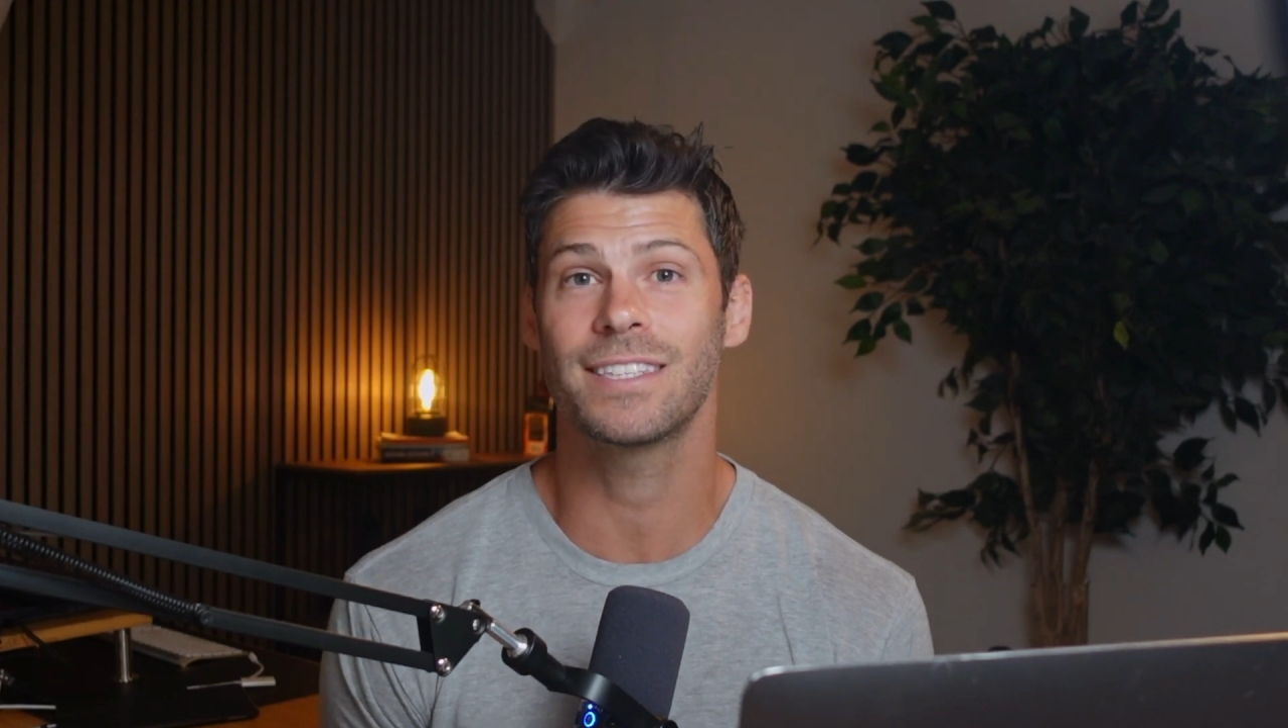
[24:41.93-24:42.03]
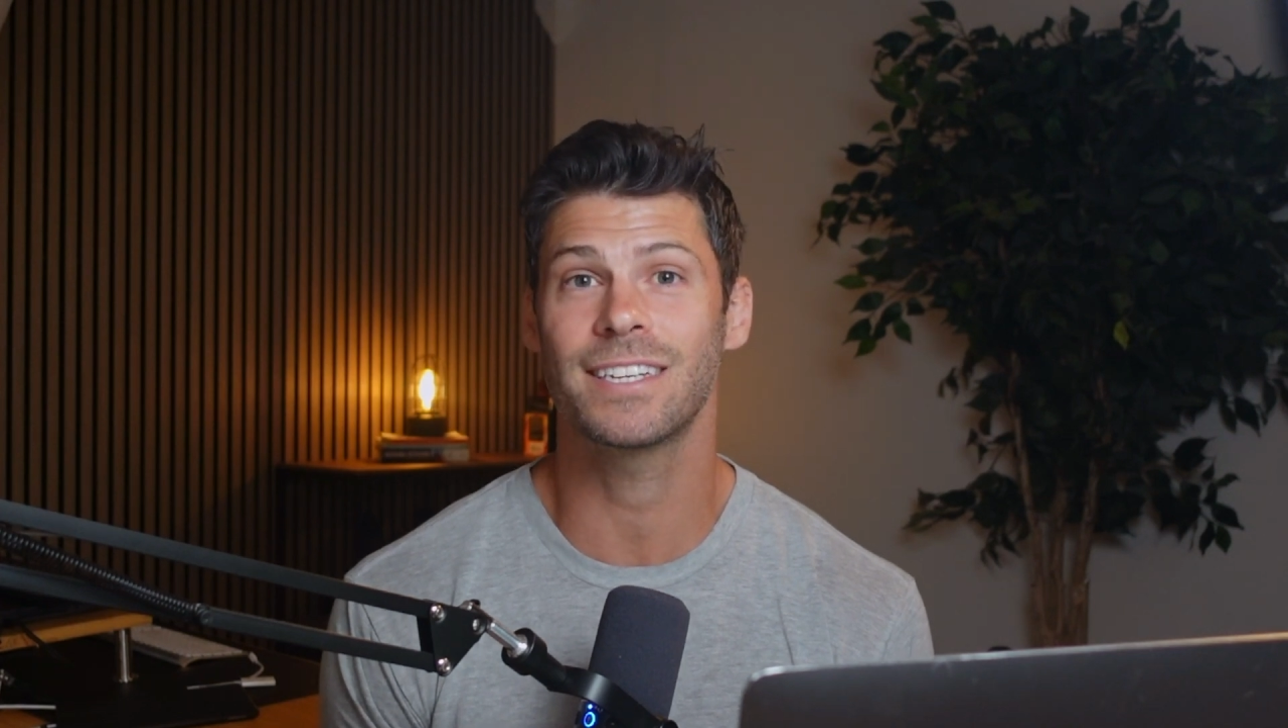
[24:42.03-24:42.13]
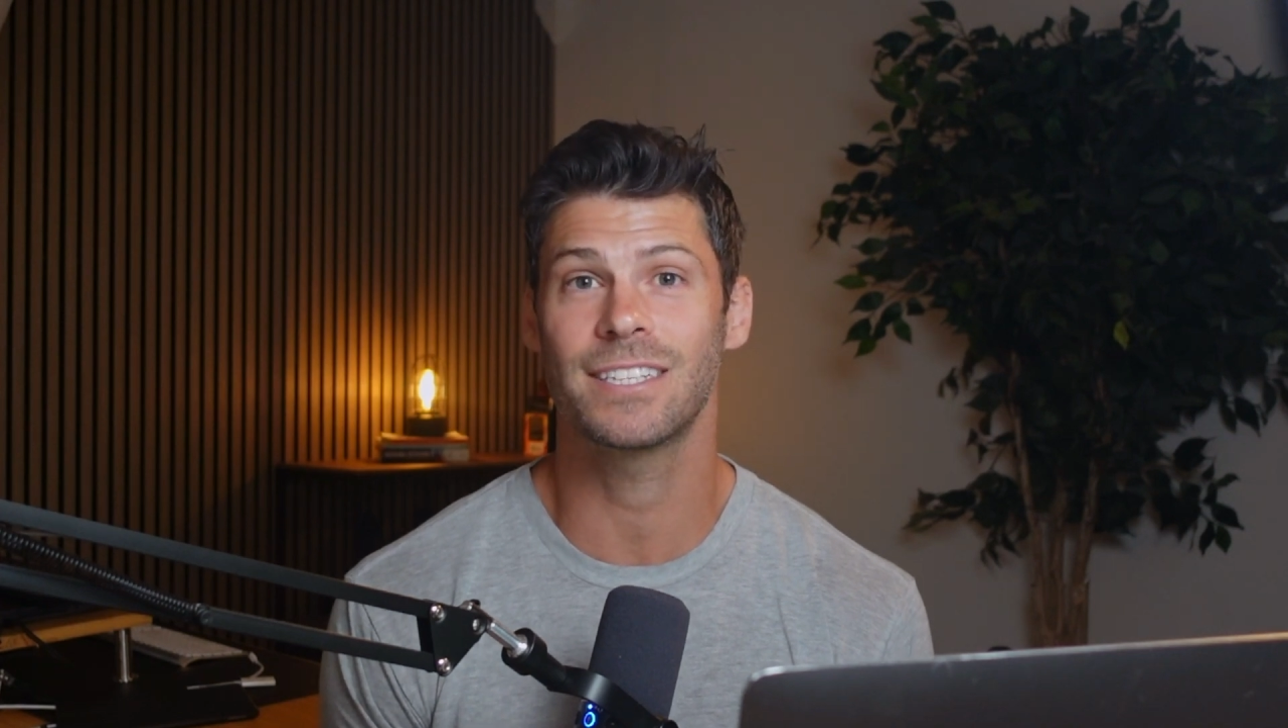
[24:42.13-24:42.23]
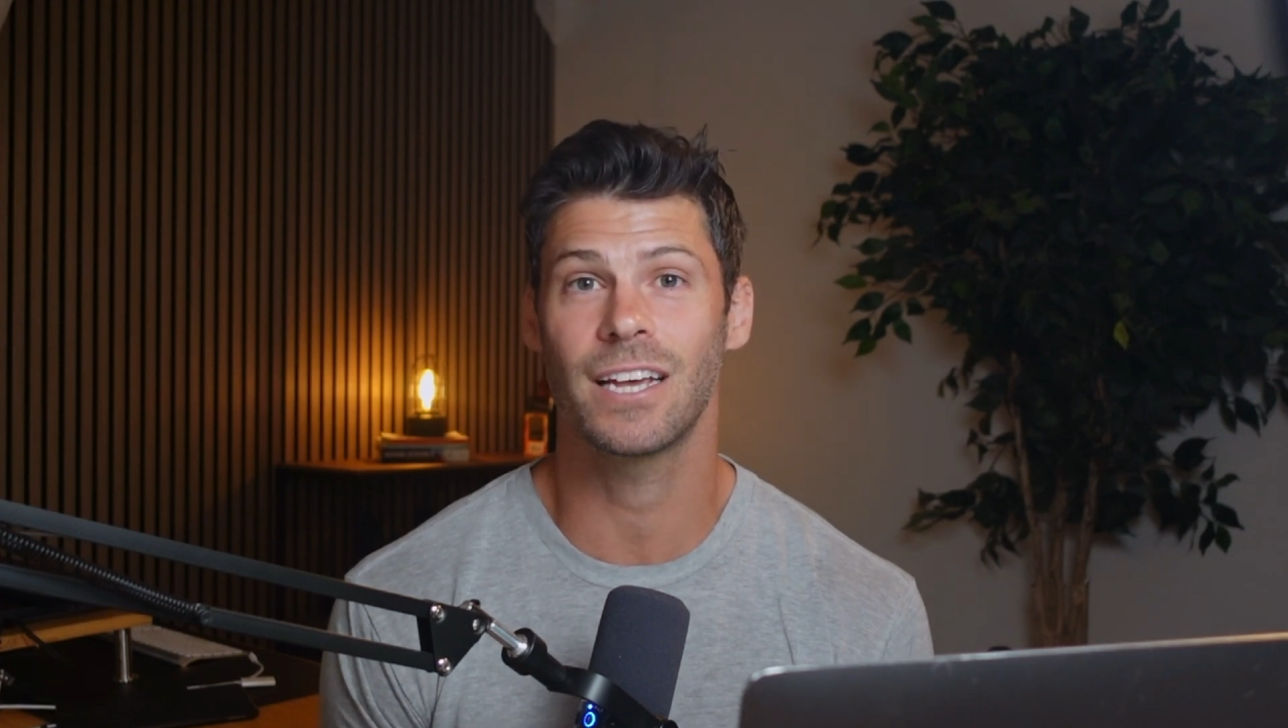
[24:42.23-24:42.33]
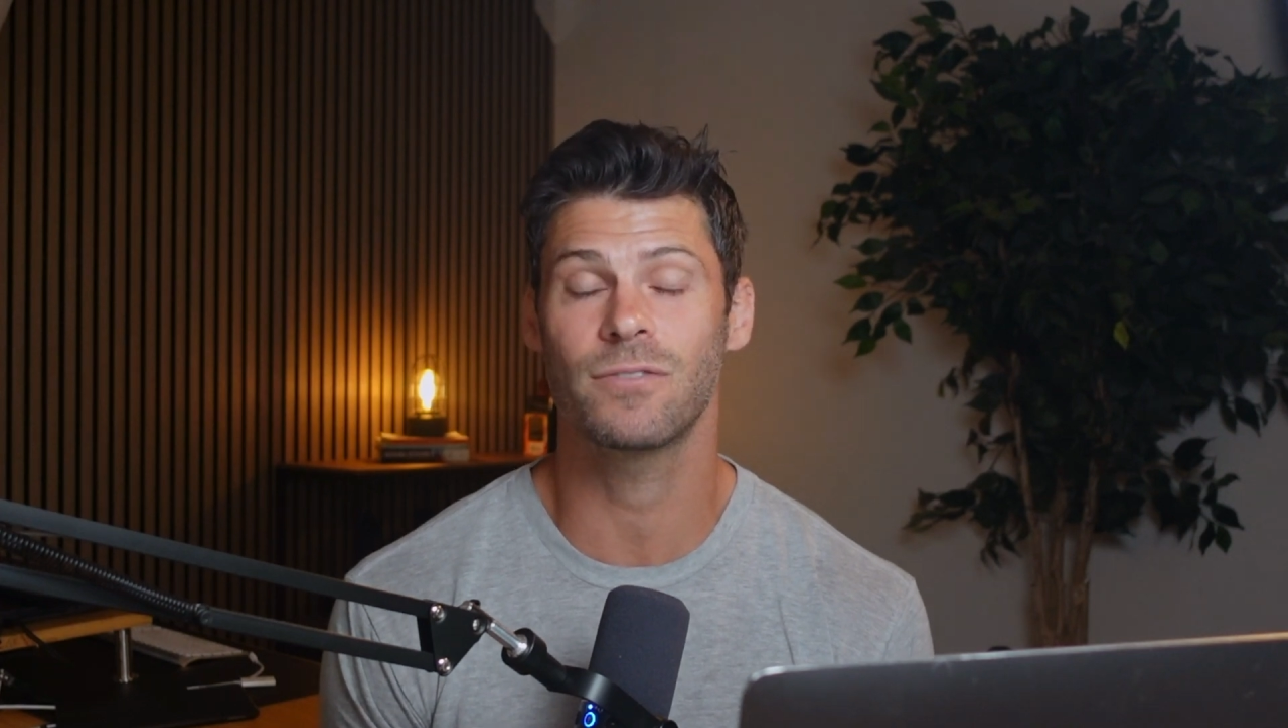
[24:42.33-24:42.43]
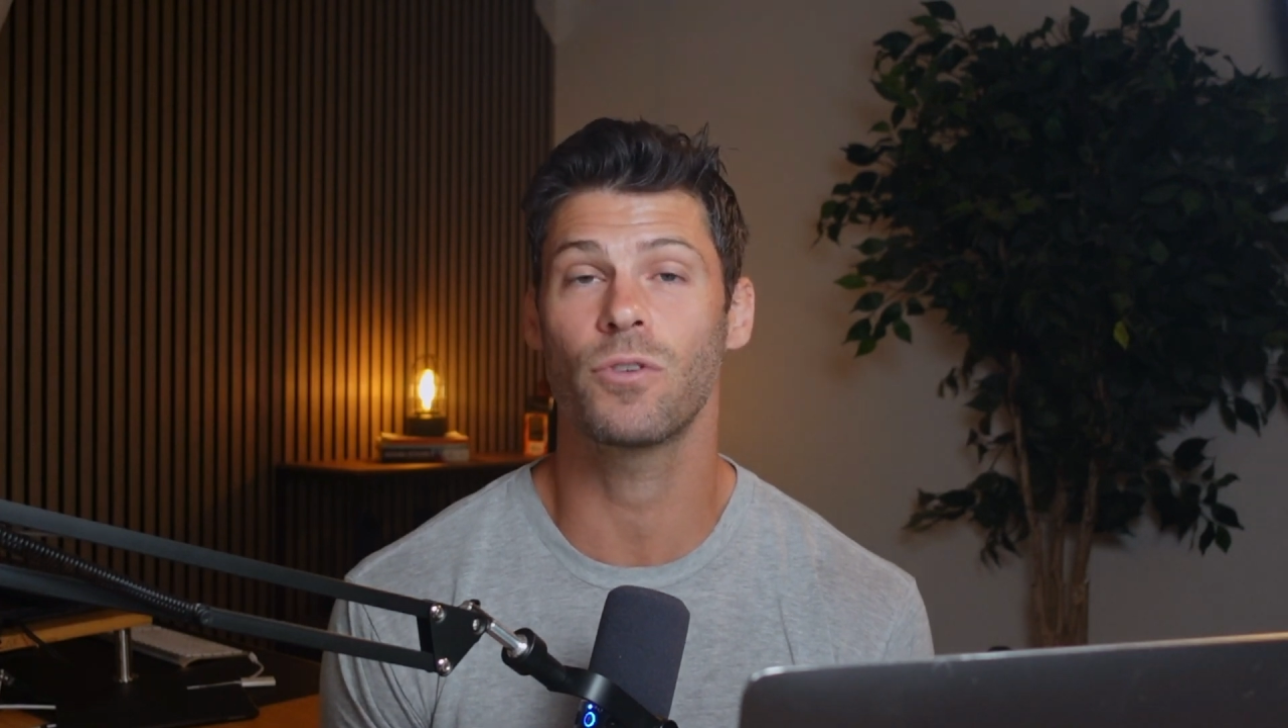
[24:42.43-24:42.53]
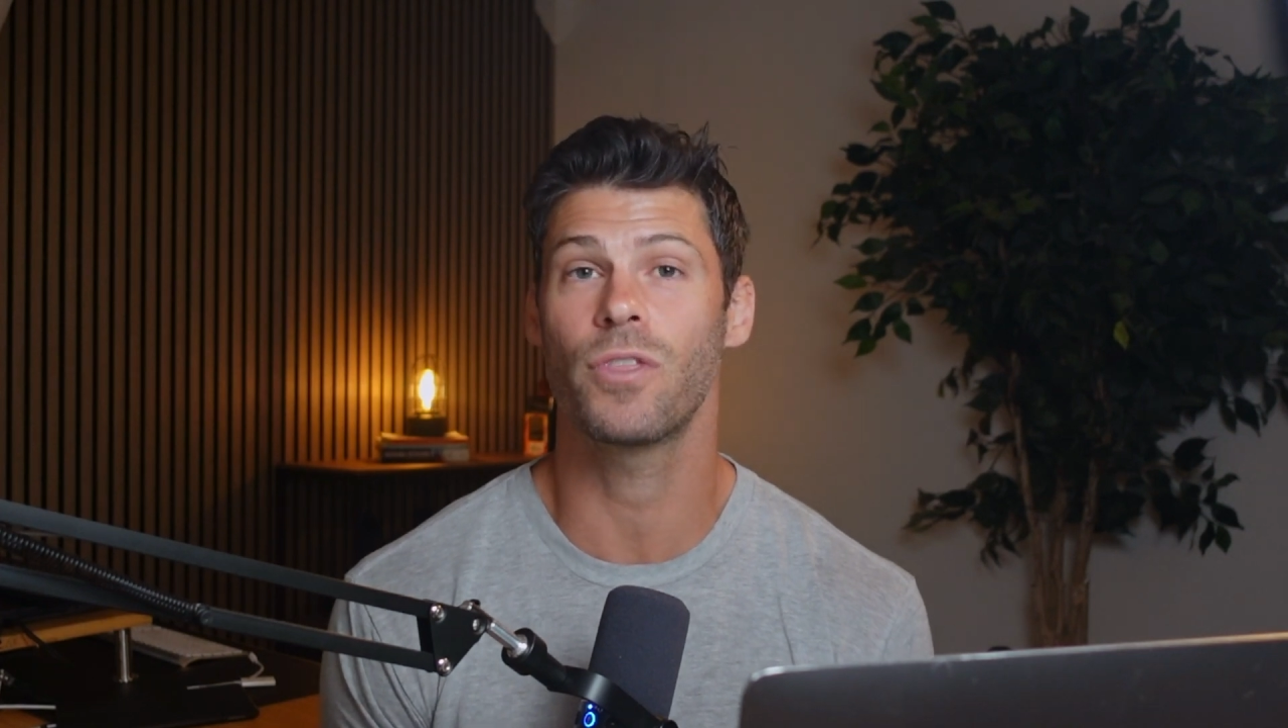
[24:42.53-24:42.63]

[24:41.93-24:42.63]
successful,